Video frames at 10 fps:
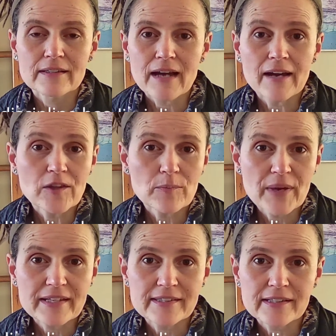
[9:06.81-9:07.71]
Other
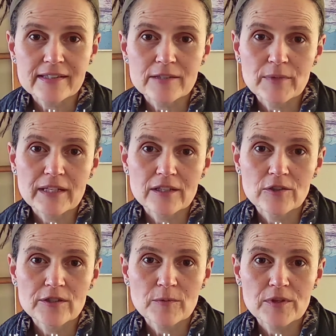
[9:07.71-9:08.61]
basics that we can
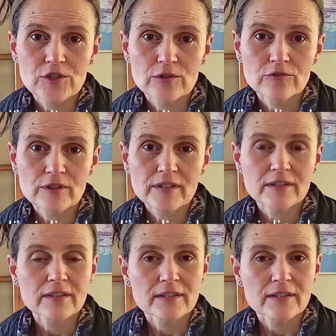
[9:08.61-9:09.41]
use with children: